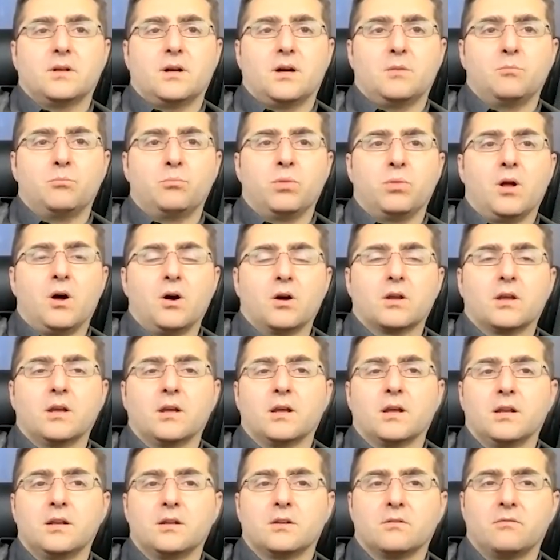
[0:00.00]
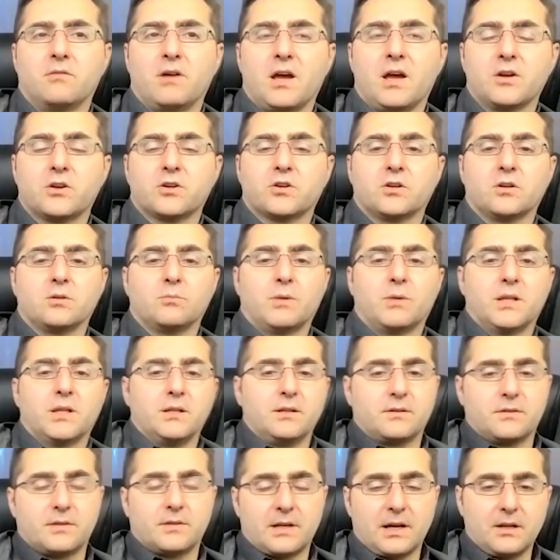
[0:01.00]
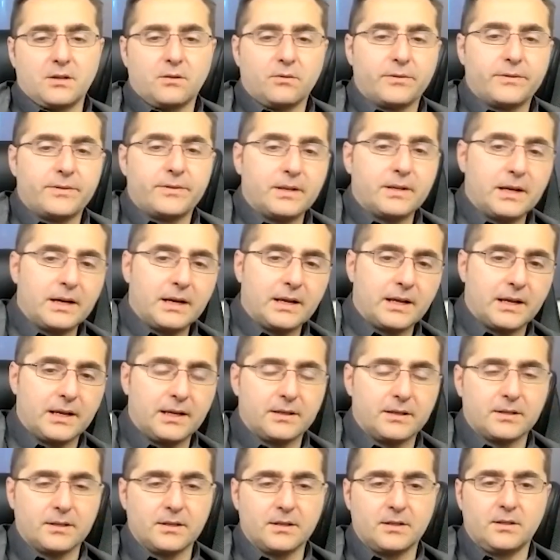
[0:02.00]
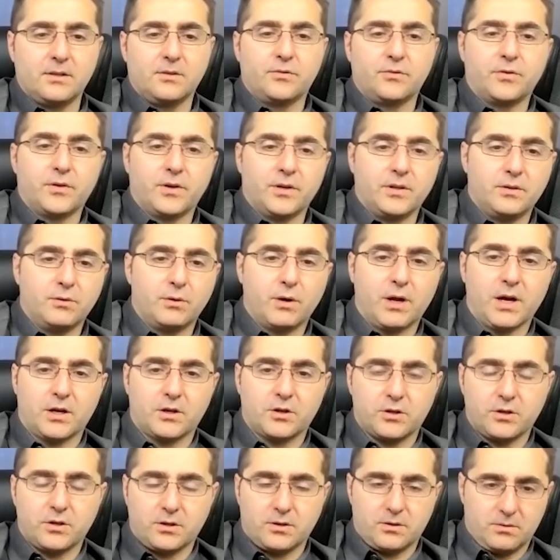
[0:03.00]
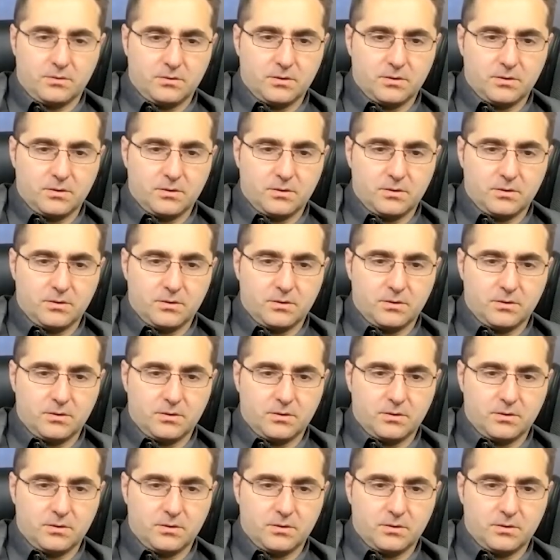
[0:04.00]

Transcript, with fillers: blocking innovation but it's kind of steering it in a different direction